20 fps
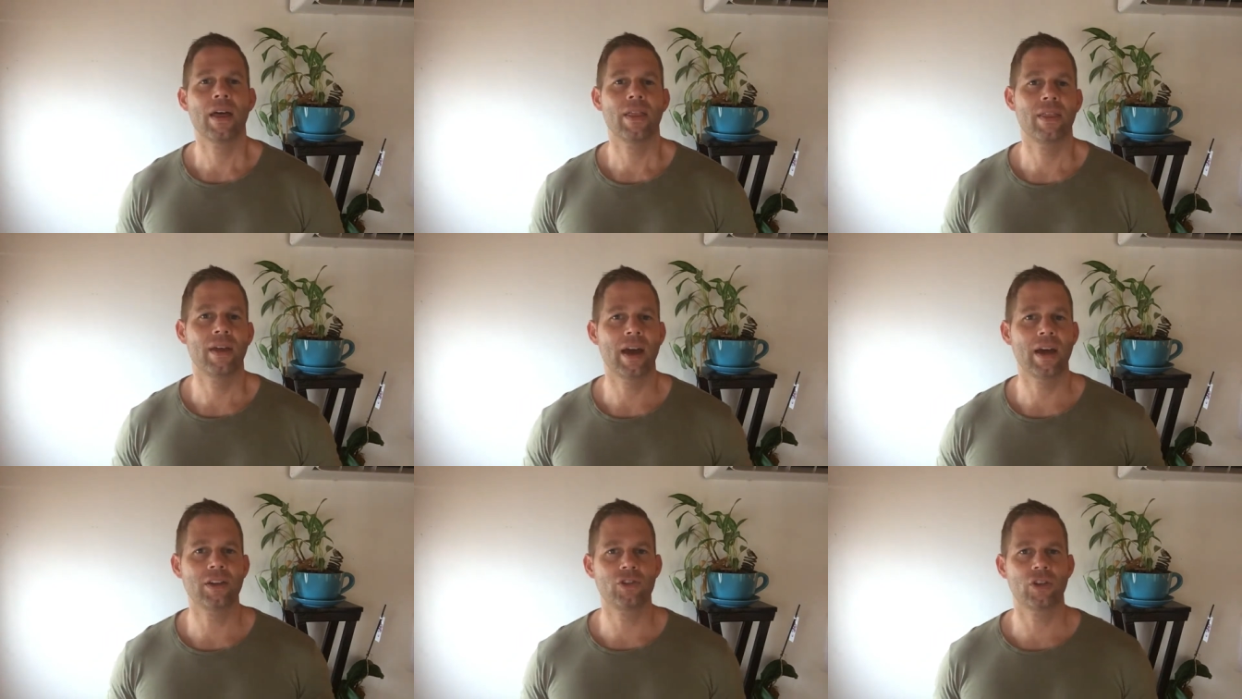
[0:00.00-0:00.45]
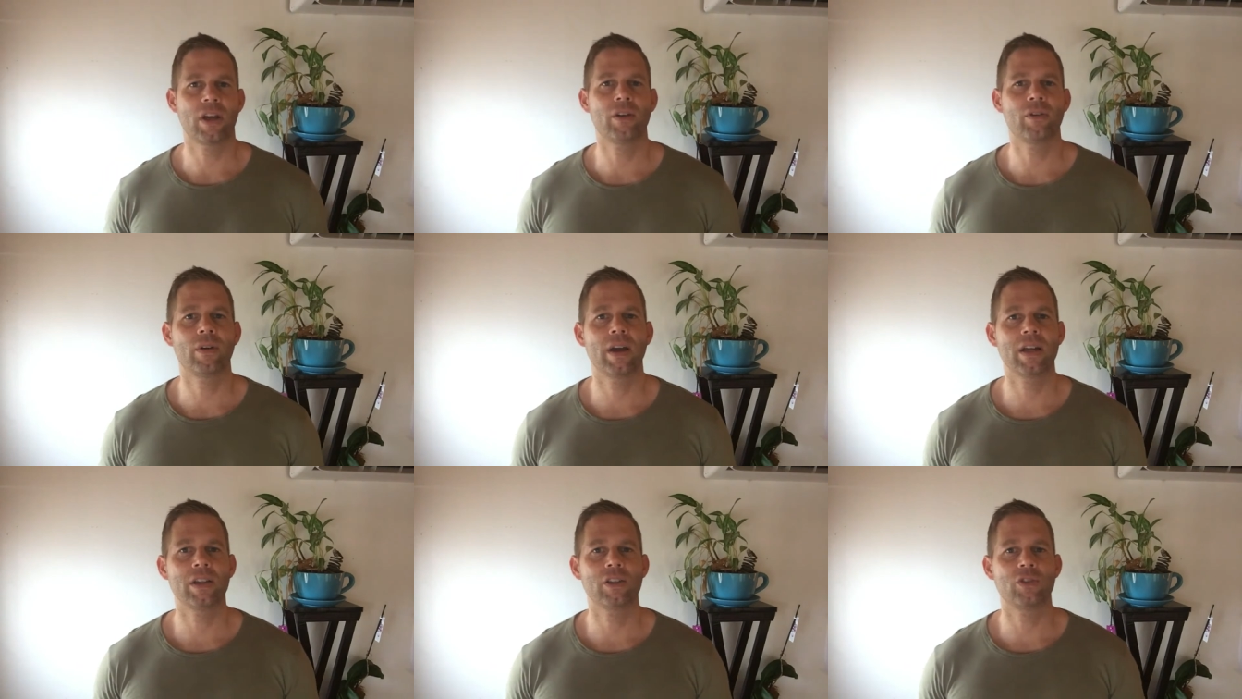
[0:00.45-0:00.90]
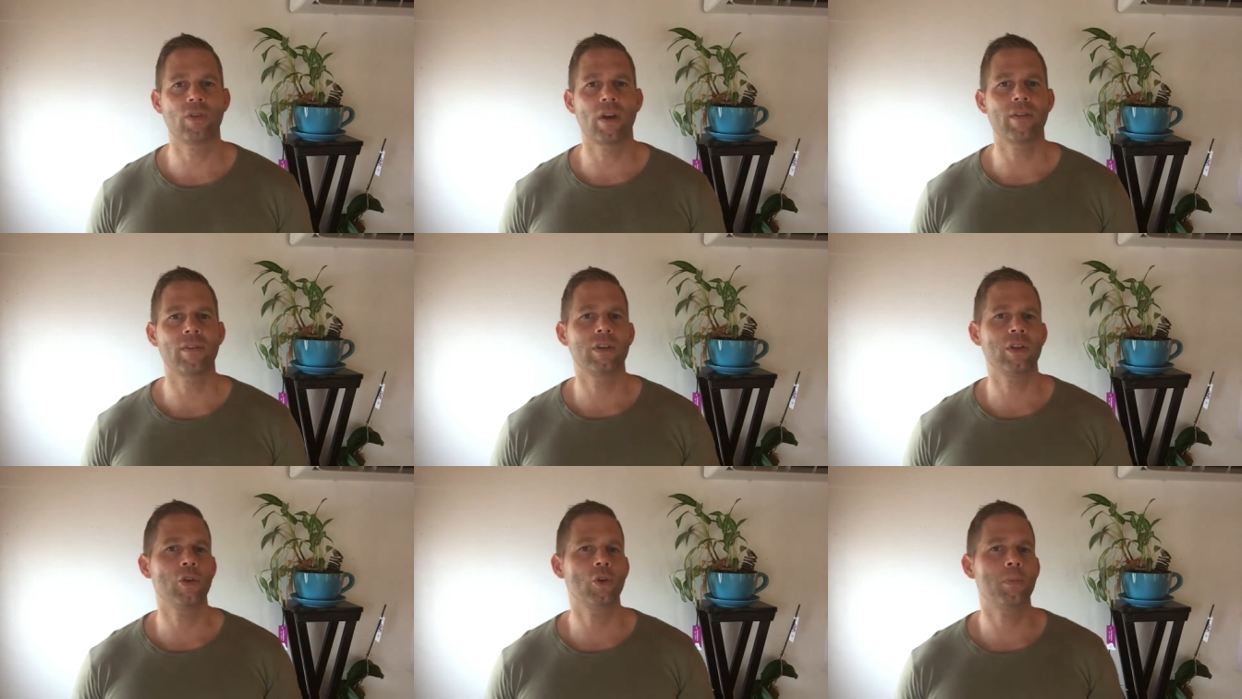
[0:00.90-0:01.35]
that generates
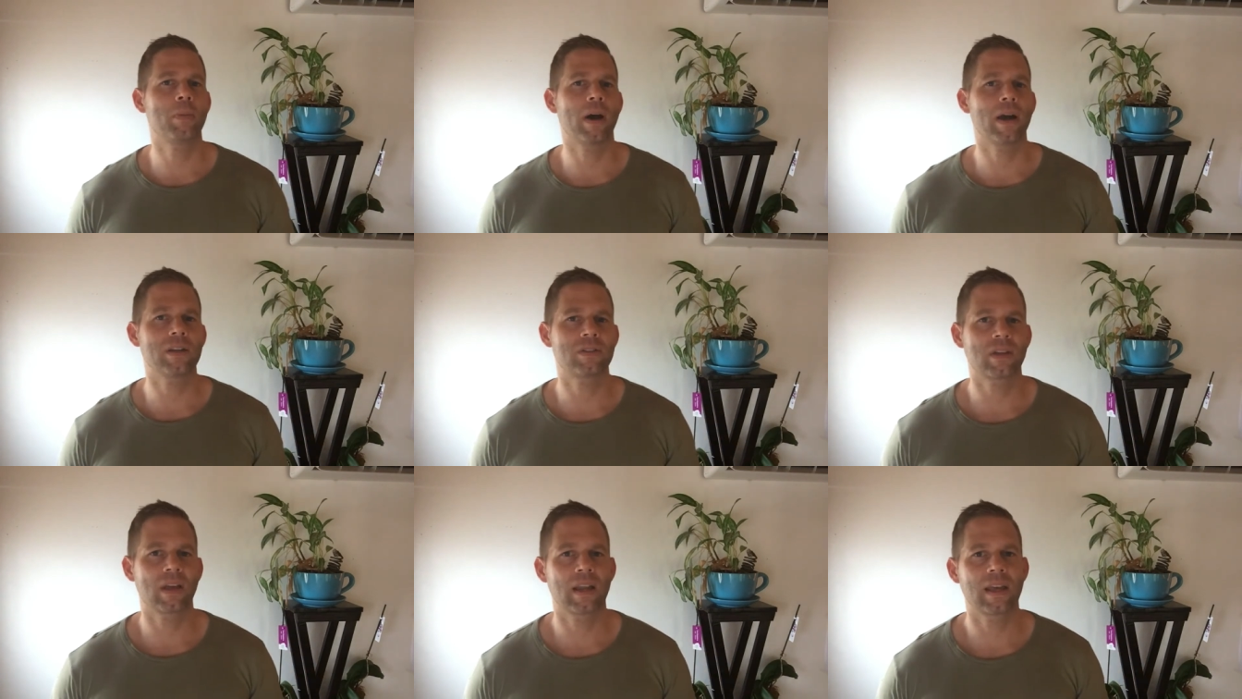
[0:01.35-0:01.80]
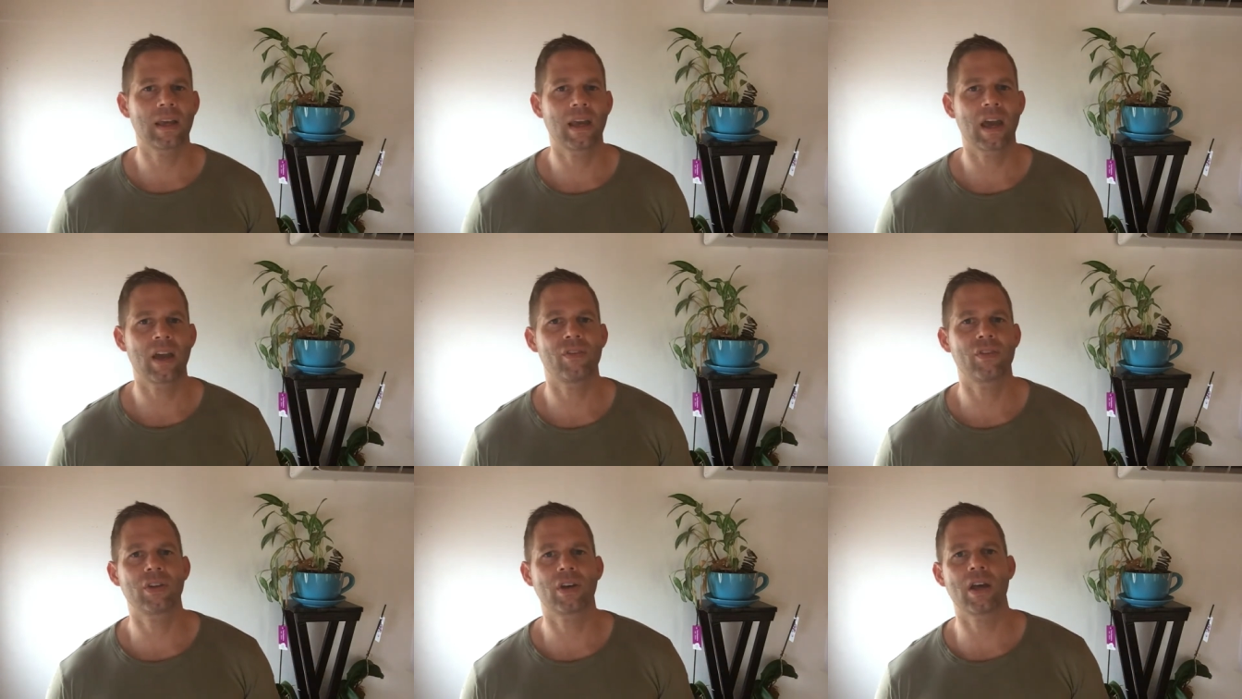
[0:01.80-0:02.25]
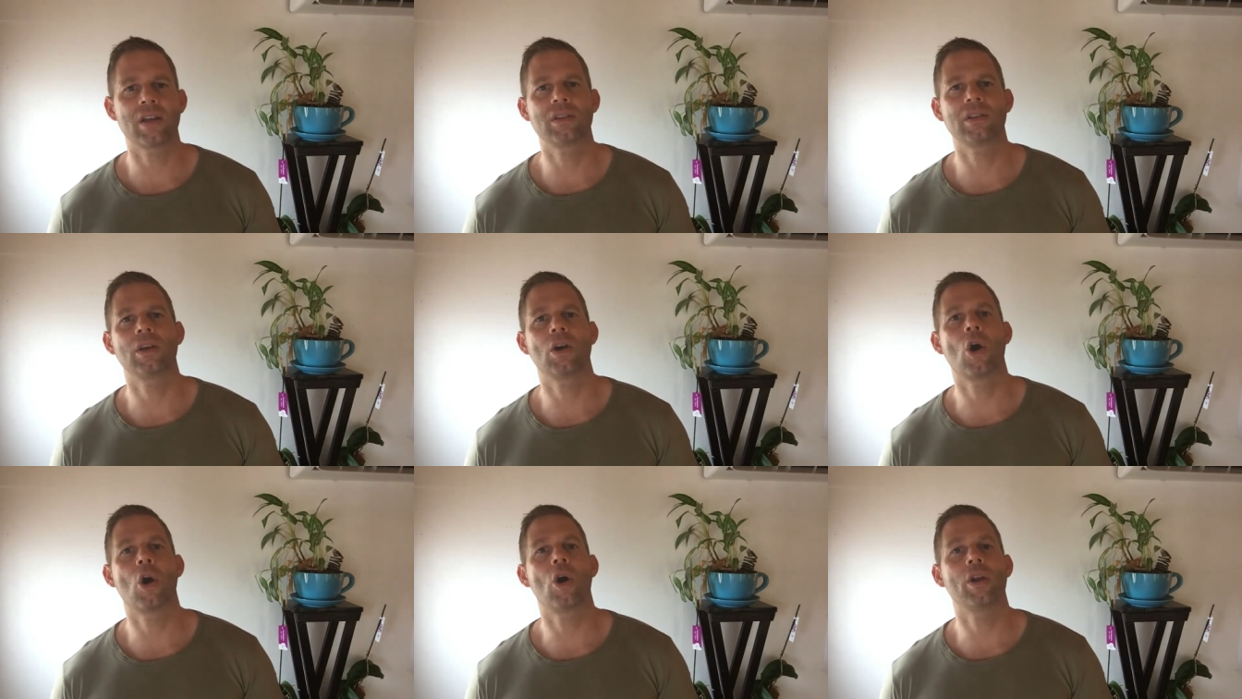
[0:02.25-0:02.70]
revenue by selling
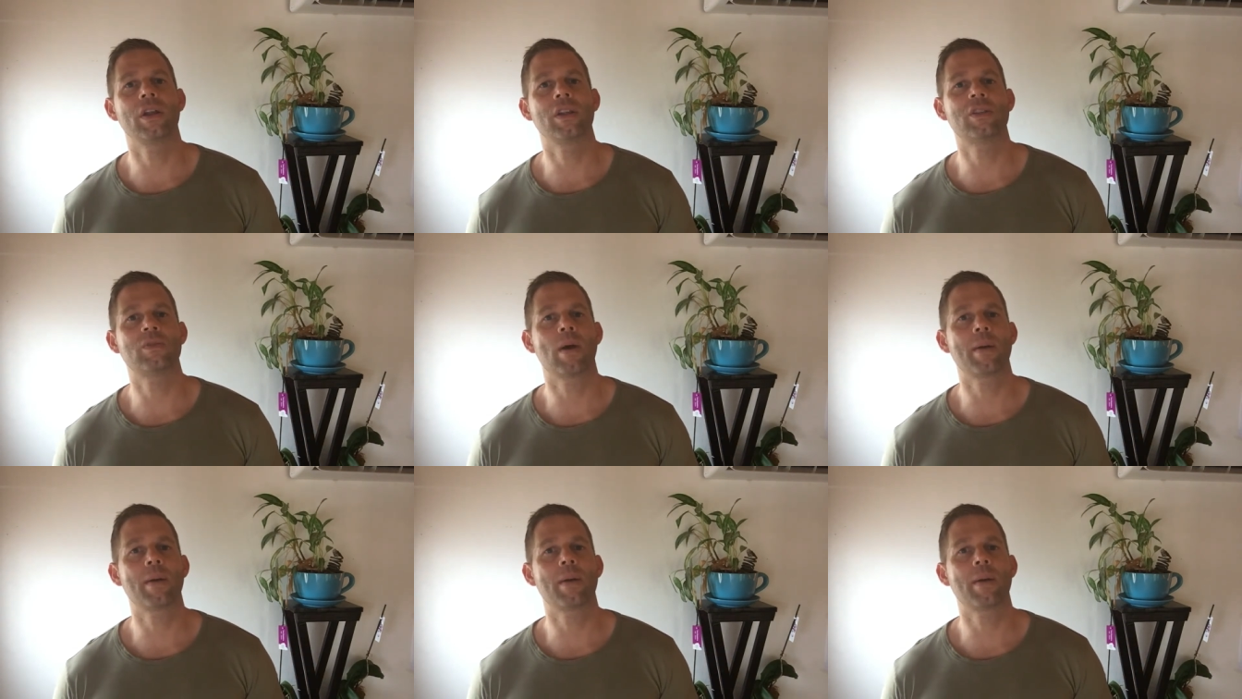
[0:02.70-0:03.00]
advertising on its